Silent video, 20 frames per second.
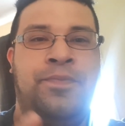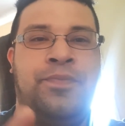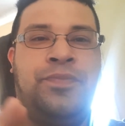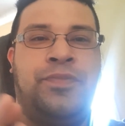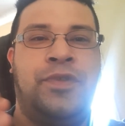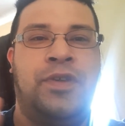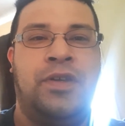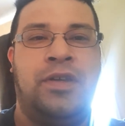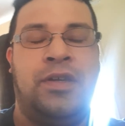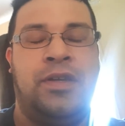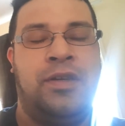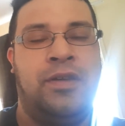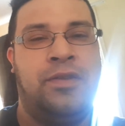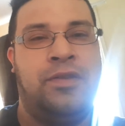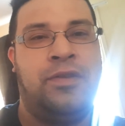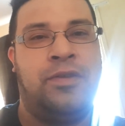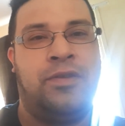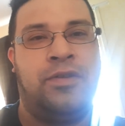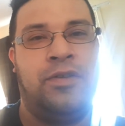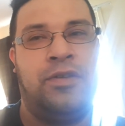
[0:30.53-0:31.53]
the, uh,
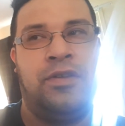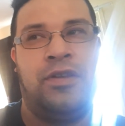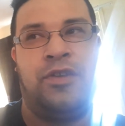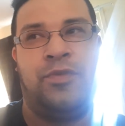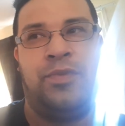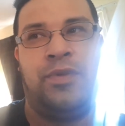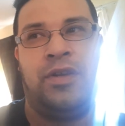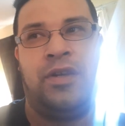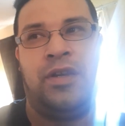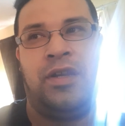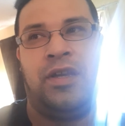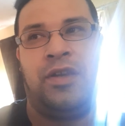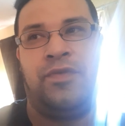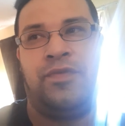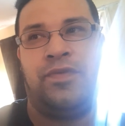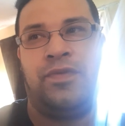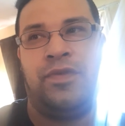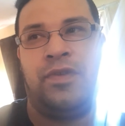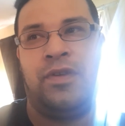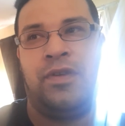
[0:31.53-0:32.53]
there could not have been an egg
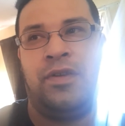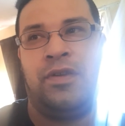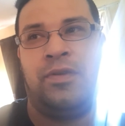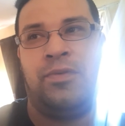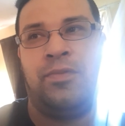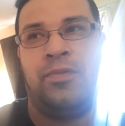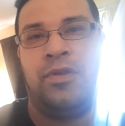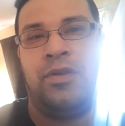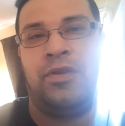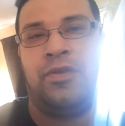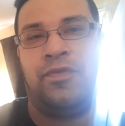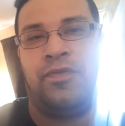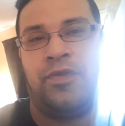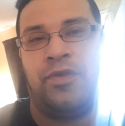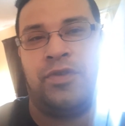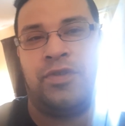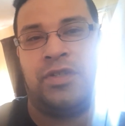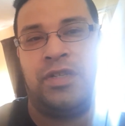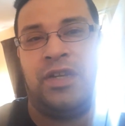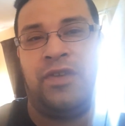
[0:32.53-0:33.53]
uh, one
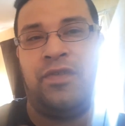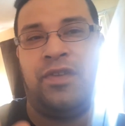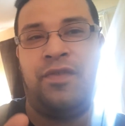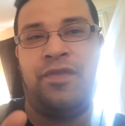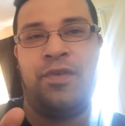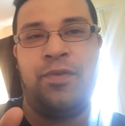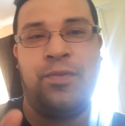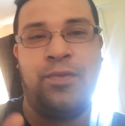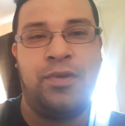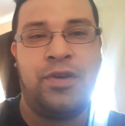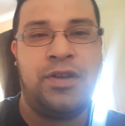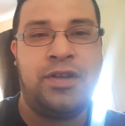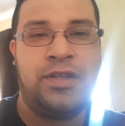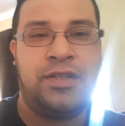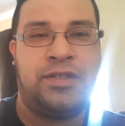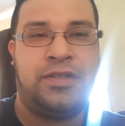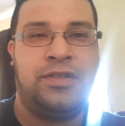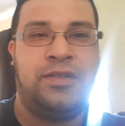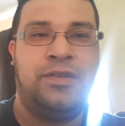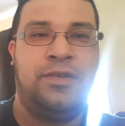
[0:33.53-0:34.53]
first. And even if it
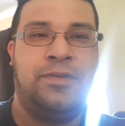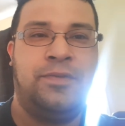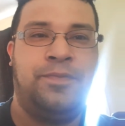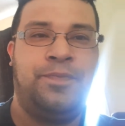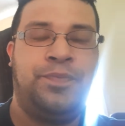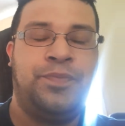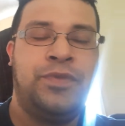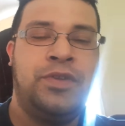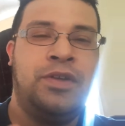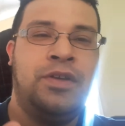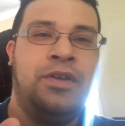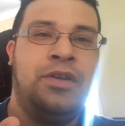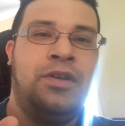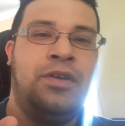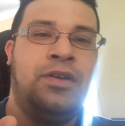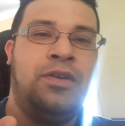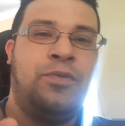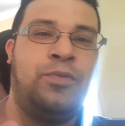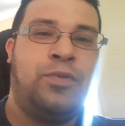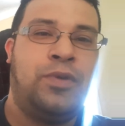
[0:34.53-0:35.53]
was
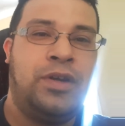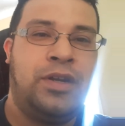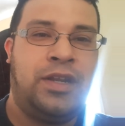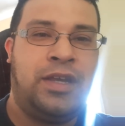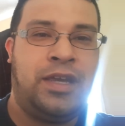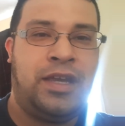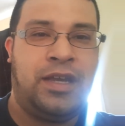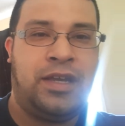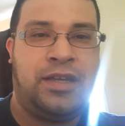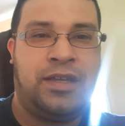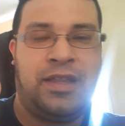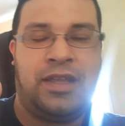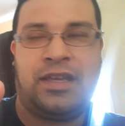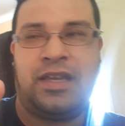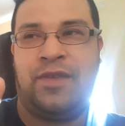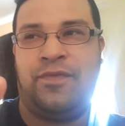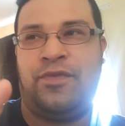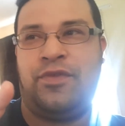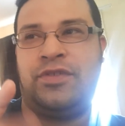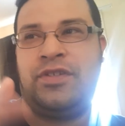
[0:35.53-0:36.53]
one egg that
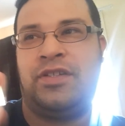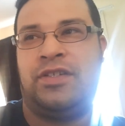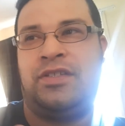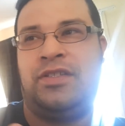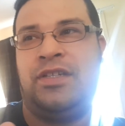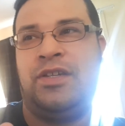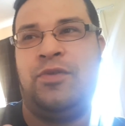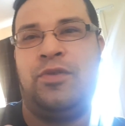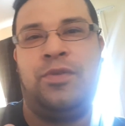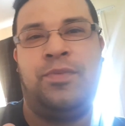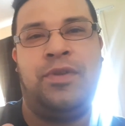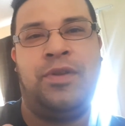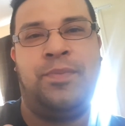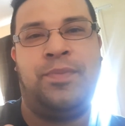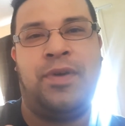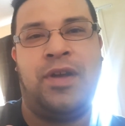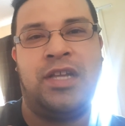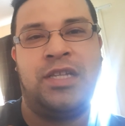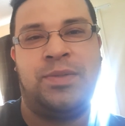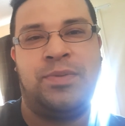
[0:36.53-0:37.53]
came first, it still would have been
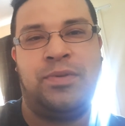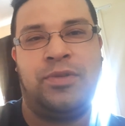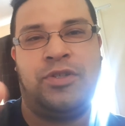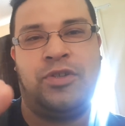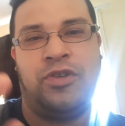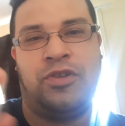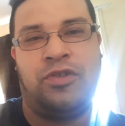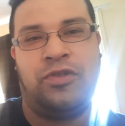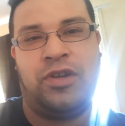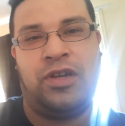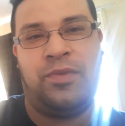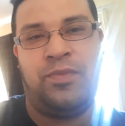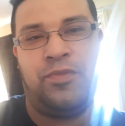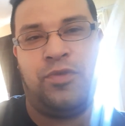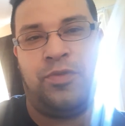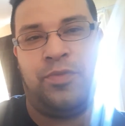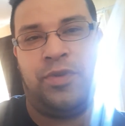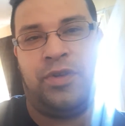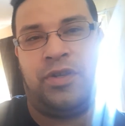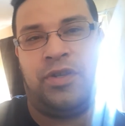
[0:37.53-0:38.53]
impossible to create
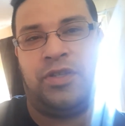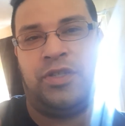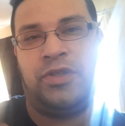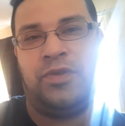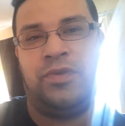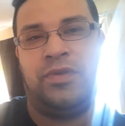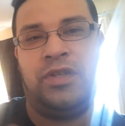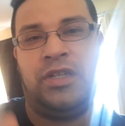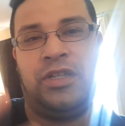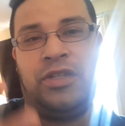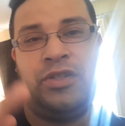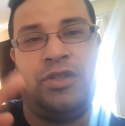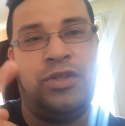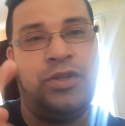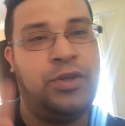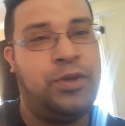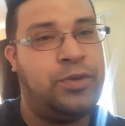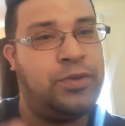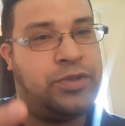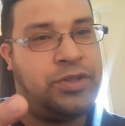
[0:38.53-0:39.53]
more because you would need
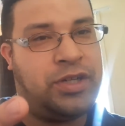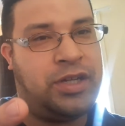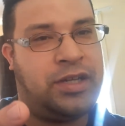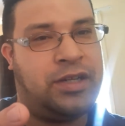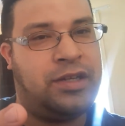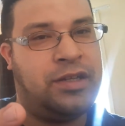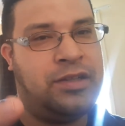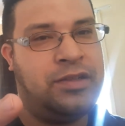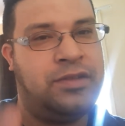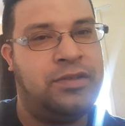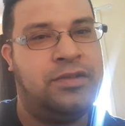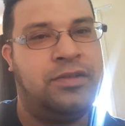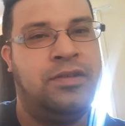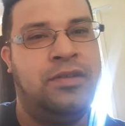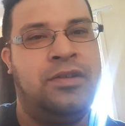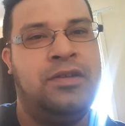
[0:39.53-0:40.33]
two chickens.